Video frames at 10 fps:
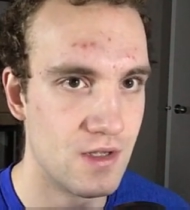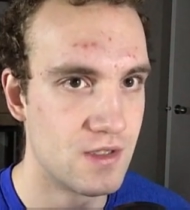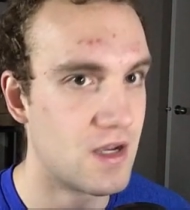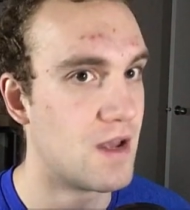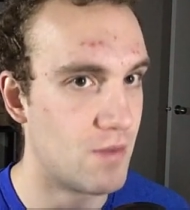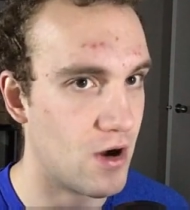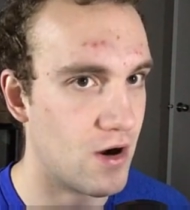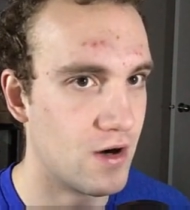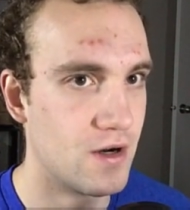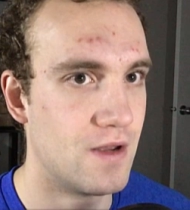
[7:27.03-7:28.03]
Type
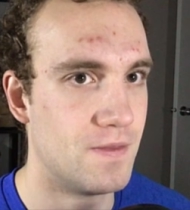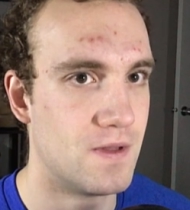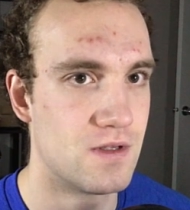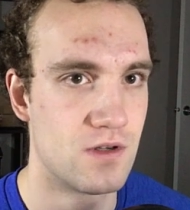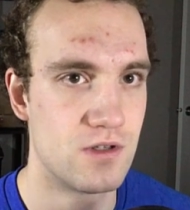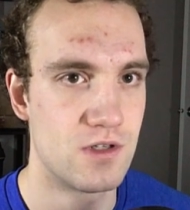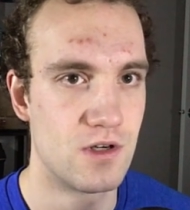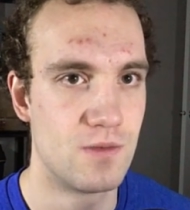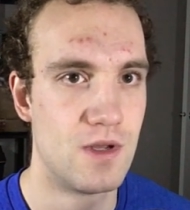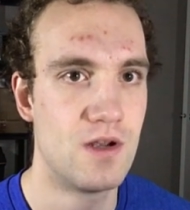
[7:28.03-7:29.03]
R in the search
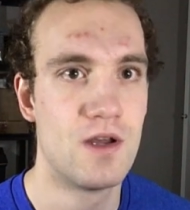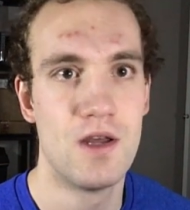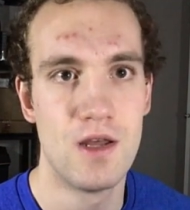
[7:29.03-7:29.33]
term here.